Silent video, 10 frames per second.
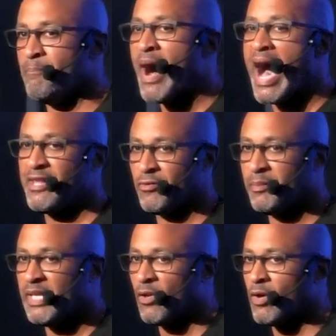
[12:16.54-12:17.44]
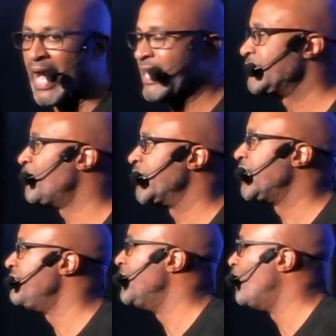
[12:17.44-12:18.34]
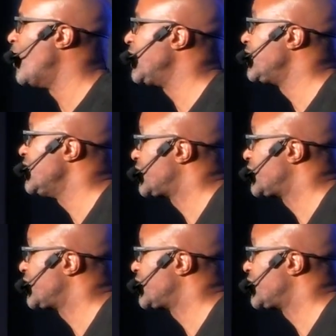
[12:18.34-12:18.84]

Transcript: bothering me, Lord. I just want to give them one good